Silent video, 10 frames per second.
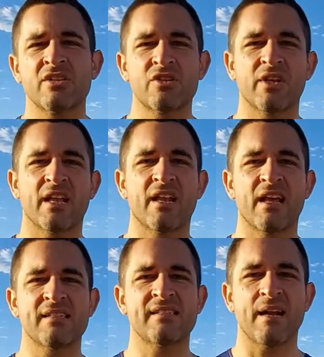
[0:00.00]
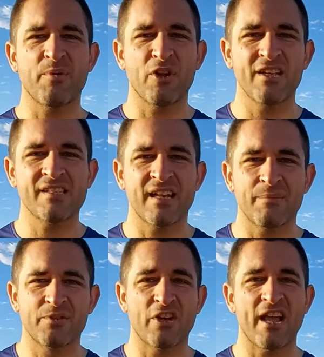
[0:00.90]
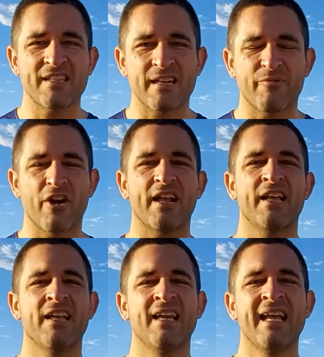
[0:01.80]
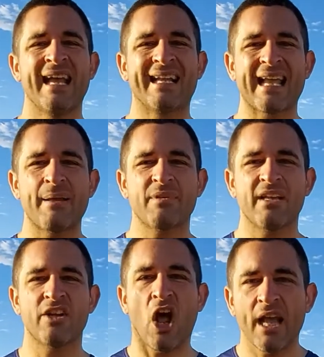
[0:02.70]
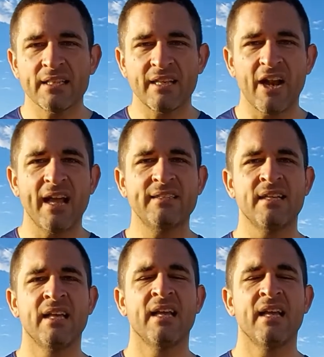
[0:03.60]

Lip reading: so you can set up early, set up today, set up Friday, and camp there tonight.